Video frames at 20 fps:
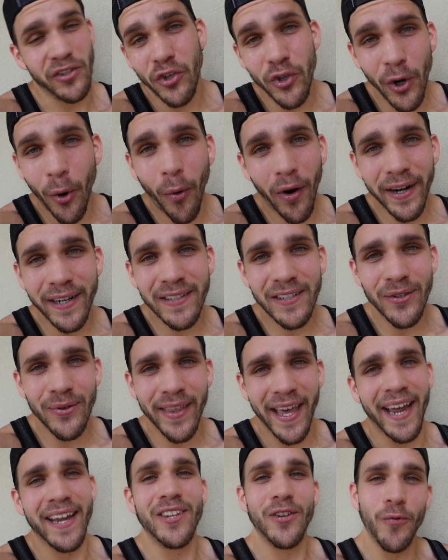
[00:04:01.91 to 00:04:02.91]
and you don't want to do
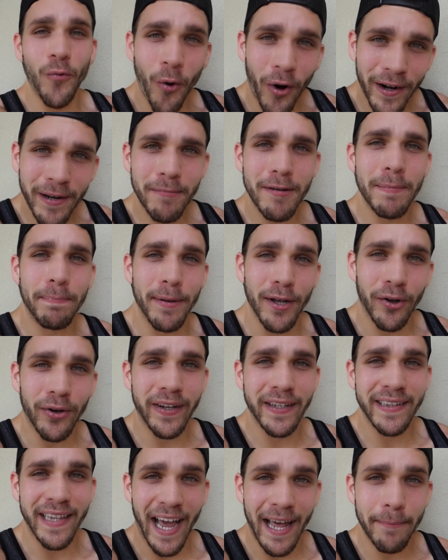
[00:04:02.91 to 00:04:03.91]
that. You want to be
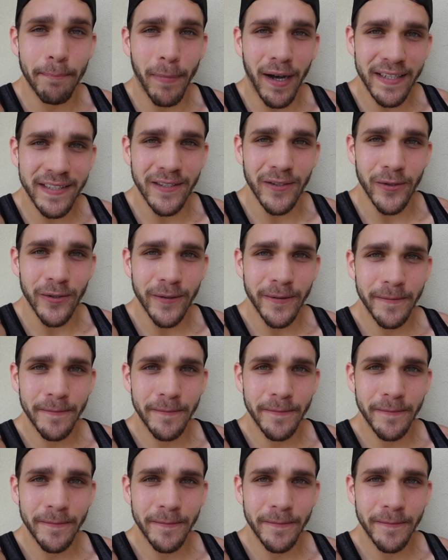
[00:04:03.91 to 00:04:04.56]
building that muscle.